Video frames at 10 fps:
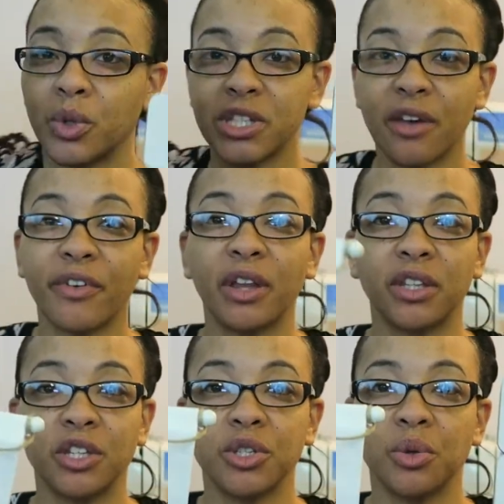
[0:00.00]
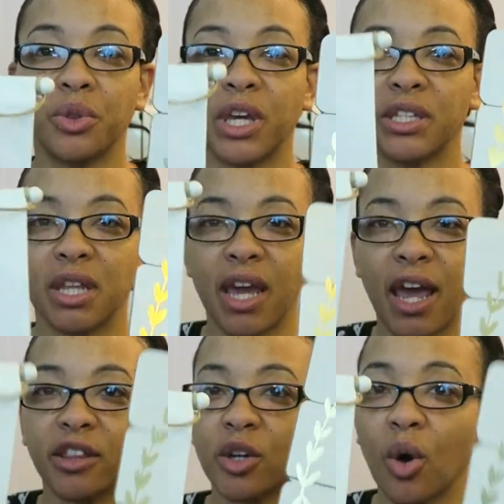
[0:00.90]
Once I found these two things and they
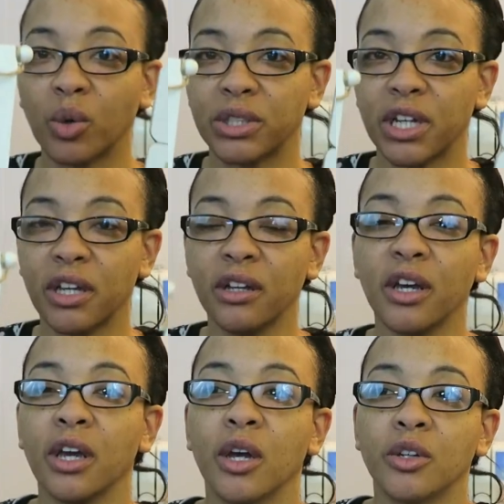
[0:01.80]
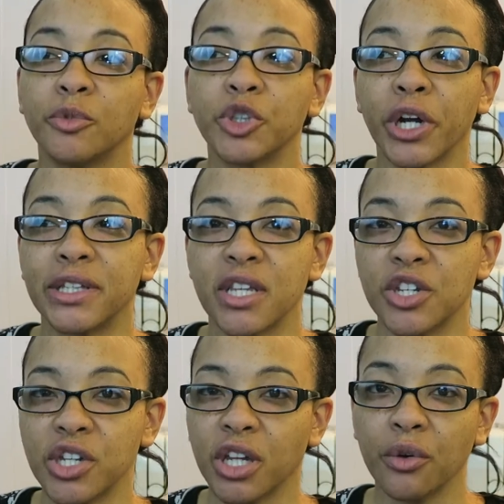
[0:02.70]
had the gold in it,
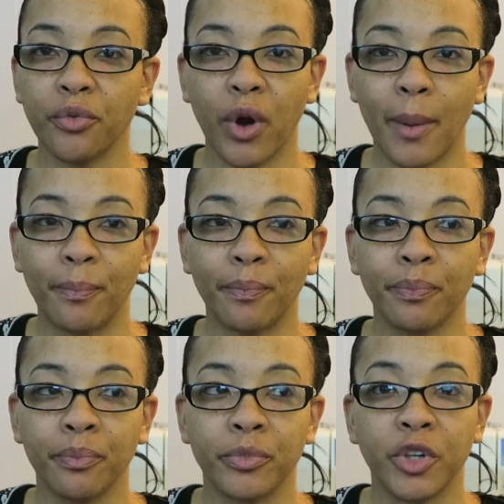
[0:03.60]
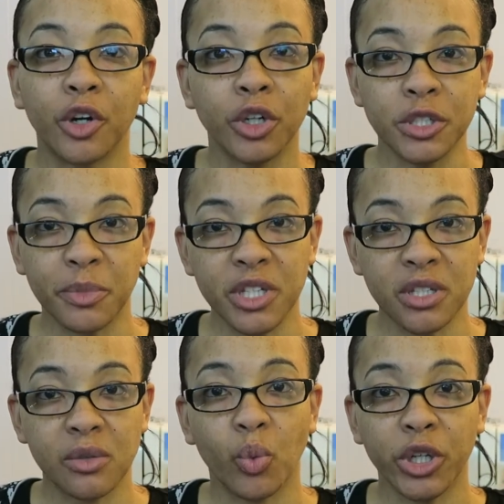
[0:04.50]
transitioning from the
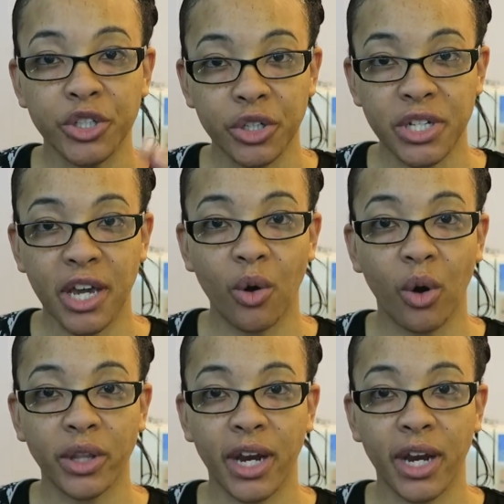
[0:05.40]
Christmas winter decor